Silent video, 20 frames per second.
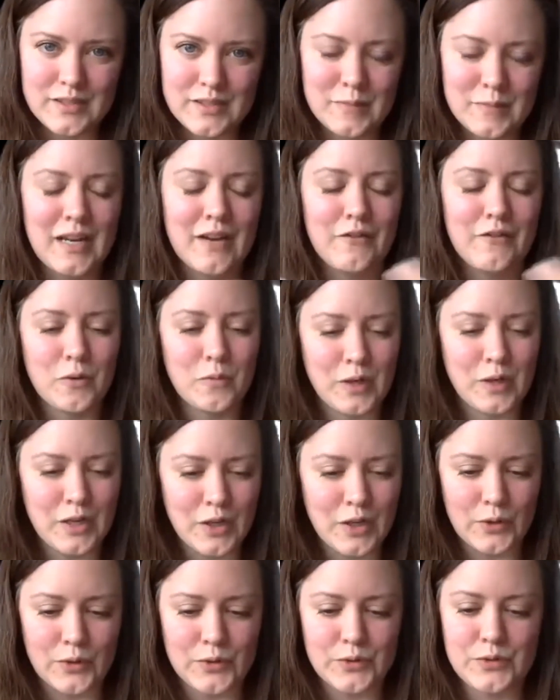I mean, everyone
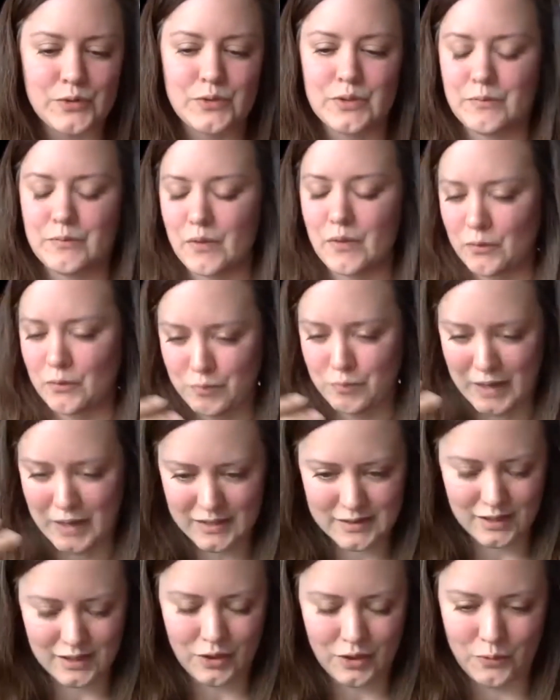knows
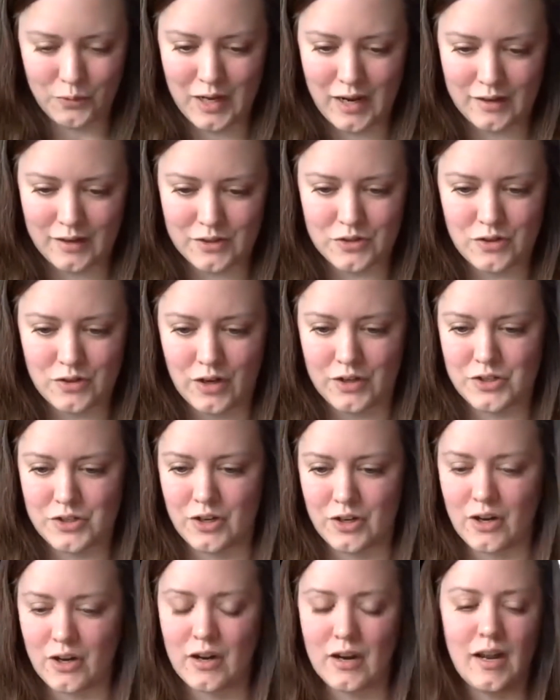basic 3-act
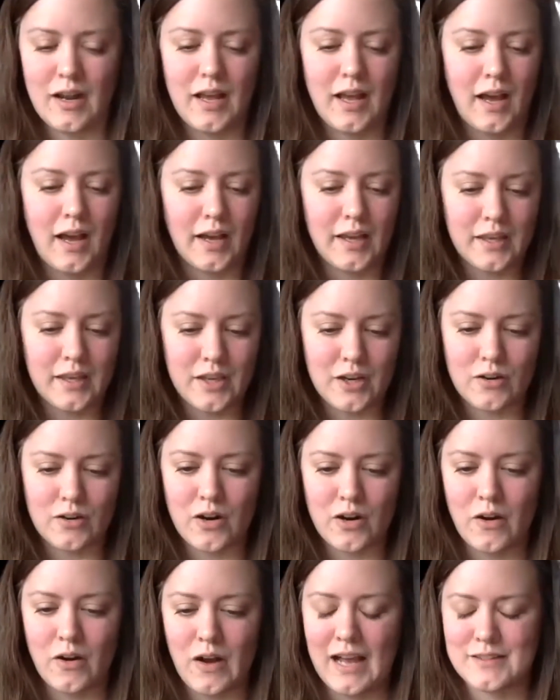structure. A
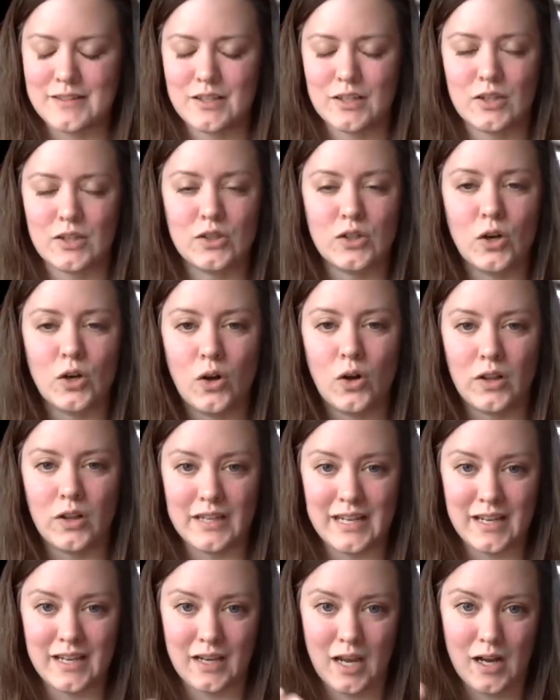hero has a goal
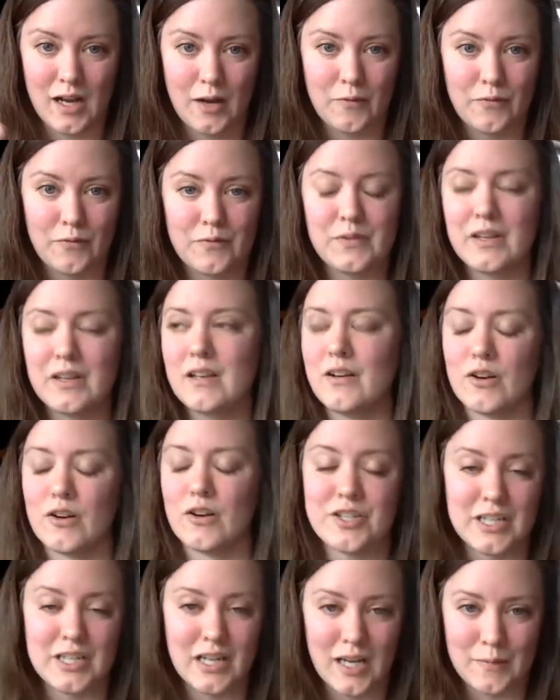and he or
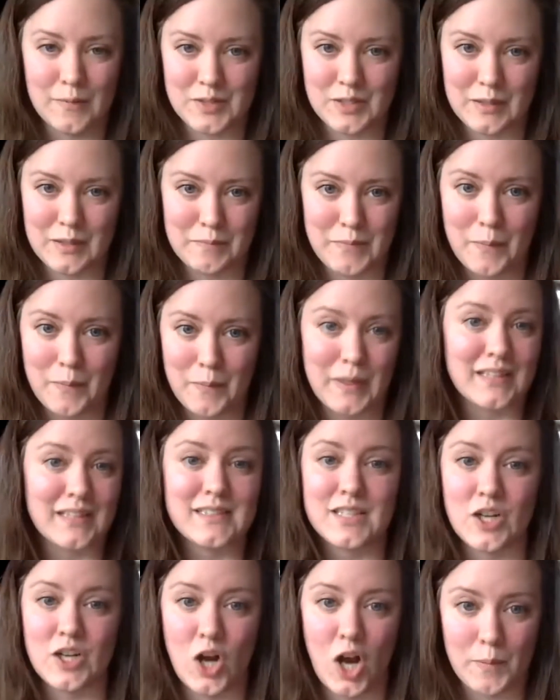she comes up
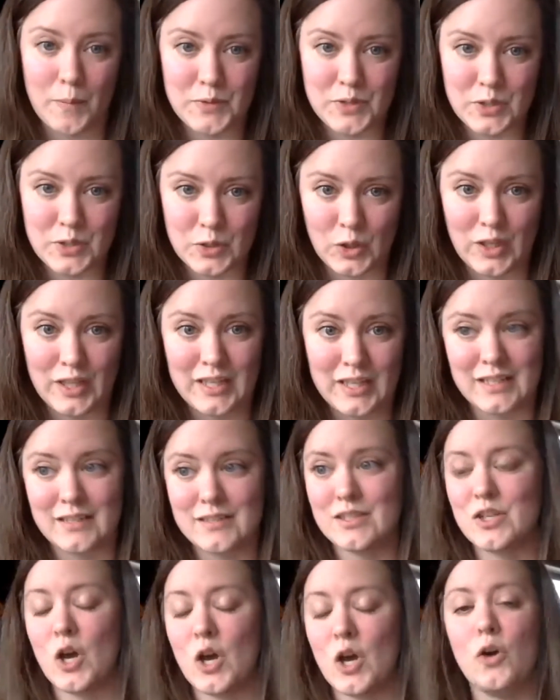against an obstacle and
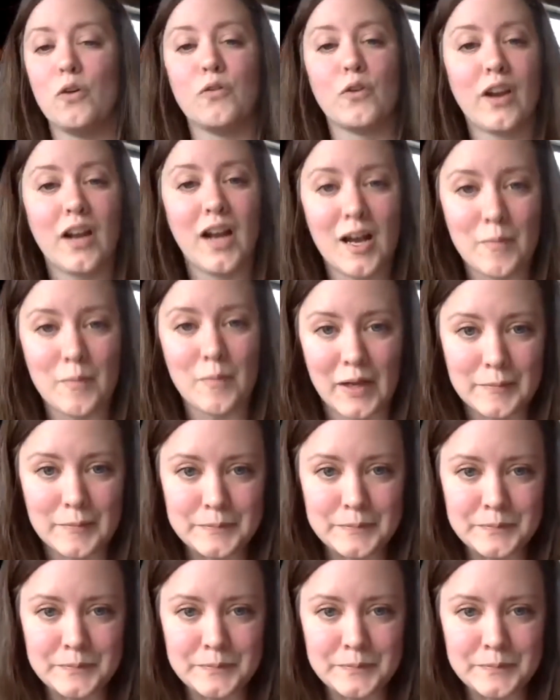needs to overcome it.